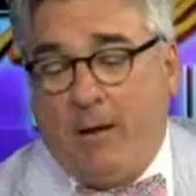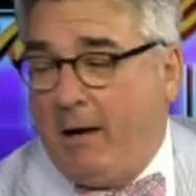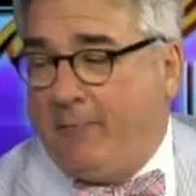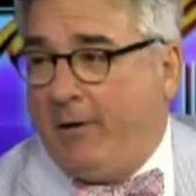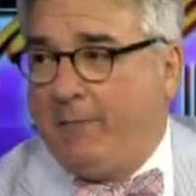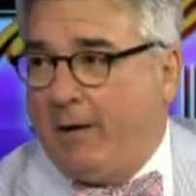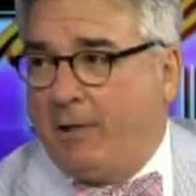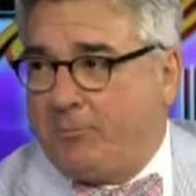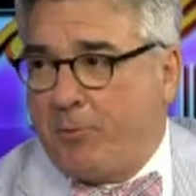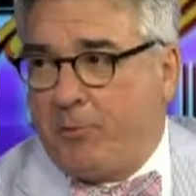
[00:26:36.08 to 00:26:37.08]
like Five
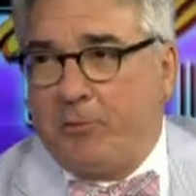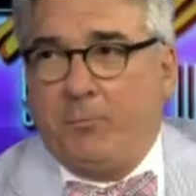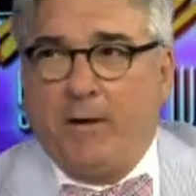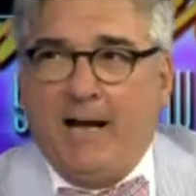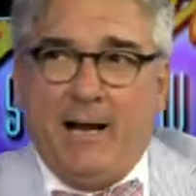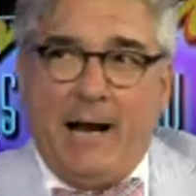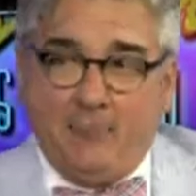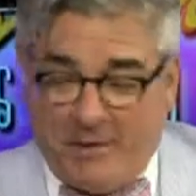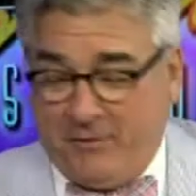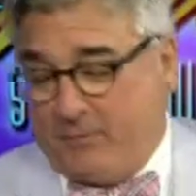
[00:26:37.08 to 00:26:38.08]
Guys burgers, but I,
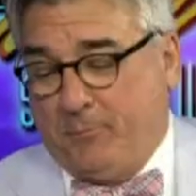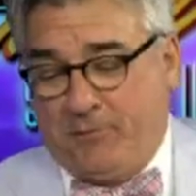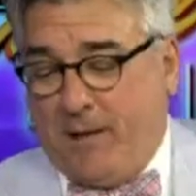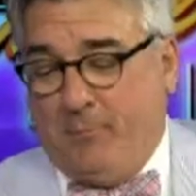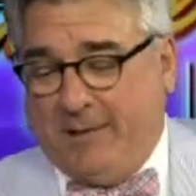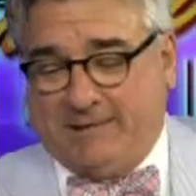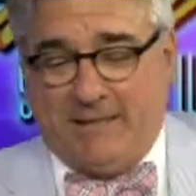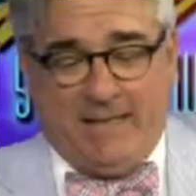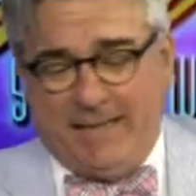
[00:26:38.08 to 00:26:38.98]
have tasted them side by side.